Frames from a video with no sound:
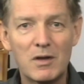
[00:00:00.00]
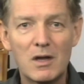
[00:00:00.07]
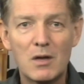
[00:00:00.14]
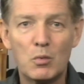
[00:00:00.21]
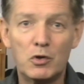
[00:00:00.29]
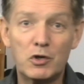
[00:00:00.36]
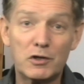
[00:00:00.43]

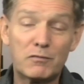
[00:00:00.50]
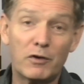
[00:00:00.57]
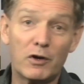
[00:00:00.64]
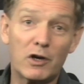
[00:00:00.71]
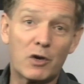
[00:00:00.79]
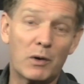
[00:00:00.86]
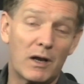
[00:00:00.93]
Well, just
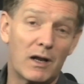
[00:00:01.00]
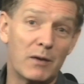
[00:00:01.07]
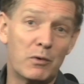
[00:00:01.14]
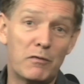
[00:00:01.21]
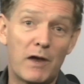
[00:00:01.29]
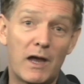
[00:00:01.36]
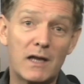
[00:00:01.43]
very quickly,
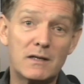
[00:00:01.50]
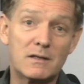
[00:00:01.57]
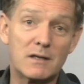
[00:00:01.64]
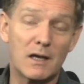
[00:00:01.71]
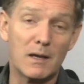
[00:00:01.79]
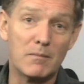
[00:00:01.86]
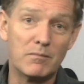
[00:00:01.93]
we've had
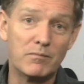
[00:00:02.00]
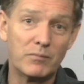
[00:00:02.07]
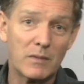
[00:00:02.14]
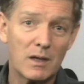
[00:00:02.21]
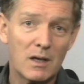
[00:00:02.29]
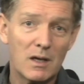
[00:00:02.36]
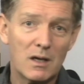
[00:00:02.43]

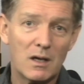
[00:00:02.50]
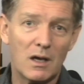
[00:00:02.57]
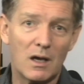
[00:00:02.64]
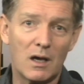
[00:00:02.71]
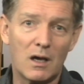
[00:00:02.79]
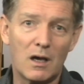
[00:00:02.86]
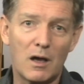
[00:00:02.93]

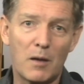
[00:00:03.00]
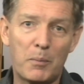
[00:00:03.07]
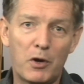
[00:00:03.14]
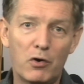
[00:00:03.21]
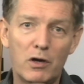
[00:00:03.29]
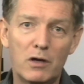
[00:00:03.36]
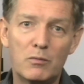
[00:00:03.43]
a
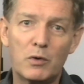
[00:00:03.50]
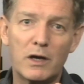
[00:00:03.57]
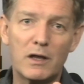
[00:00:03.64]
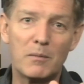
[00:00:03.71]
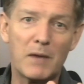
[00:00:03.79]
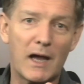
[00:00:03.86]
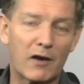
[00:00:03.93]
period where the
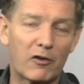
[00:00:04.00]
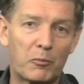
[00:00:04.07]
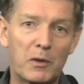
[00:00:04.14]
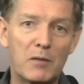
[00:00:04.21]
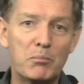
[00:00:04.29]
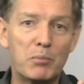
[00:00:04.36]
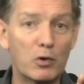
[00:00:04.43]
market's
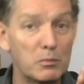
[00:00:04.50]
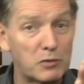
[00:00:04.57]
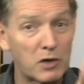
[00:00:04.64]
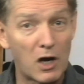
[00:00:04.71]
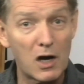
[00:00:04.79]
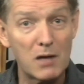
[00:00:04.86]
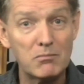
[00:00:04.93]
been boom
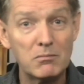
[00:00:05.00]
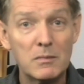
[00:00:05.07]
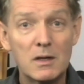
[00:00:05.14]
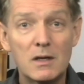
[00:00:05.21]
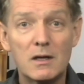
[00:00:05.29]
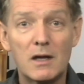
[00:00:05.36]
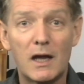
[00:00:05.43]
time,
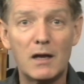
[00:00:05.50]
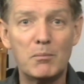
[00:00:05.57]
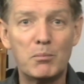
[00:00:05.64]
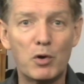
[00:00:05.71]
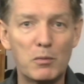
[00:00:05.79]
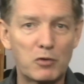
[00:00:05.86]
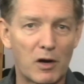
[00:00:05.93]
and in
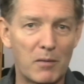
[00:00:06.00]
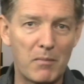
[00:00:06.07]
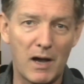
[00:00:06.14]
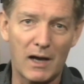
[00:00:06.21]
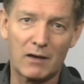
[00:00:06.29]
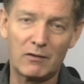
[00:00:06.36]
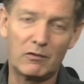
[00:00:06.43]
boom time
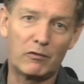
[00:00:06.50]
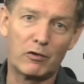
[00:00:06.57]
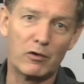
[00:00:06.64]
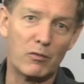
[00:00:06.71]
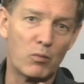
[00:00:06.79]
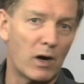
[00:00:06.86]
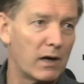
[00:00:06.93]
markets, there's
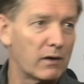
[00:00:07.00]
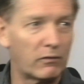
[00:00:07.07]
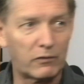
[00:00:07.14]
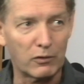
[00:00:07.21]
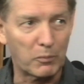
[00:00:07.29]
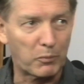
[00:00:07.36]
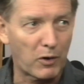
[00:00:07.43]
certain ways to
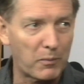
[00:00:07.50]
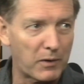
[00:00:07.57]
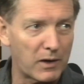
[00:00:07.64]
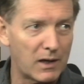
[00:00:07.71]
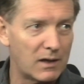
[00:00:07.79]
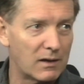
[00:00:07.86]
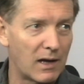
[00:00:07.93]
sell
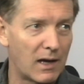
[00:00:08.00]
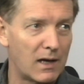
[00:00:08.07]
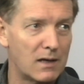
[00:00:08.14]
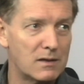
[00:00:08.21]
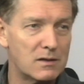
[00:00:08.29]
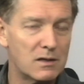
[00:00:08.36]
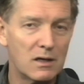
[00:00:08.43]
property,
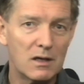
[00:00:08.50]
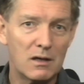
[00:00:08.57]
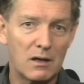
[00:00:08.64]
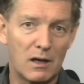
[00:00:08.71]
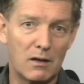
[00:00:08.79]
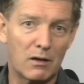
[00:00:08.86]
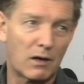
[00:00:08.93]
and
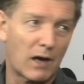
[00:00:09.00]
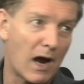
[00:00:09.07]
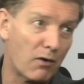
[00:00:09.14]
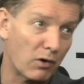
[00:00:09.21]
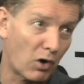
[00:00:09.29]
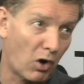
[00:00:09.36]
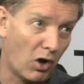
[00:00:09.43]
in the
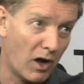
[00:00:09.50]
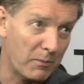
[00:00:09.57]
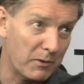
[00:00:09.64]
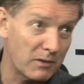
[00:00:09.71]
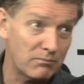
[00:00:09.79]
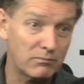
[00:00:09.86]
current climate,